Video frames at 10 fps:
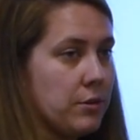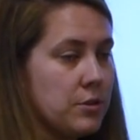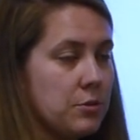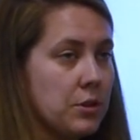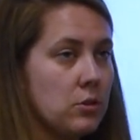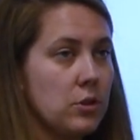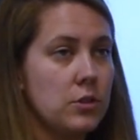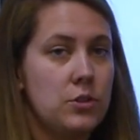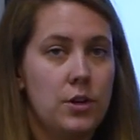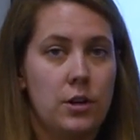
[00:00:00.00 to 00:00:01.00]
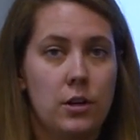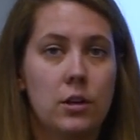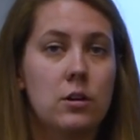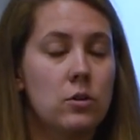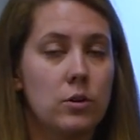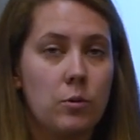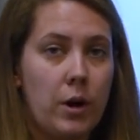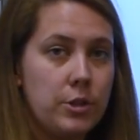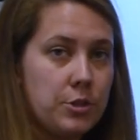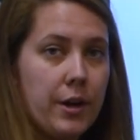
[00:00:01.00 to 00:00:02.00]
So it could look dull or
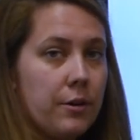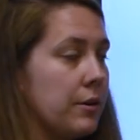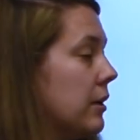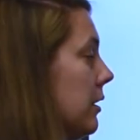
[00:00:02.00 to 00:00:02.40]
washed out.